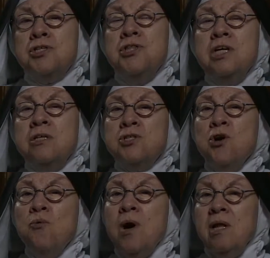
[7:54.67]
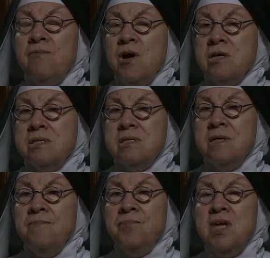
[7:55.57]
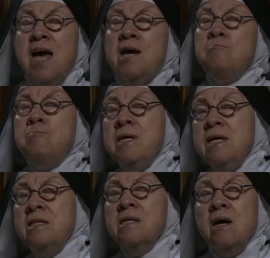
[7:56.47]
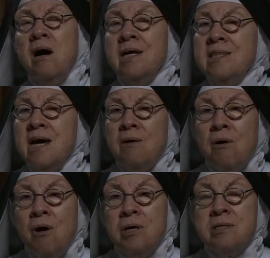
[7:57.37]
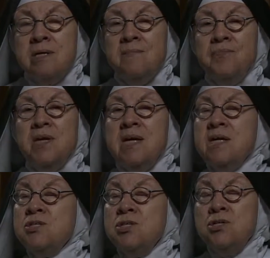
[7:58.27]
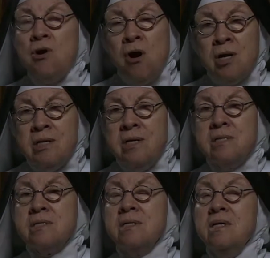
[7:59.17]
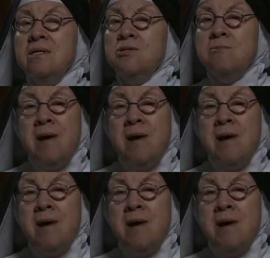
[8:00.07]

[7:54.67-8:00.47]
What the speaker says: think so well of us, and be the God thou art, is darkness to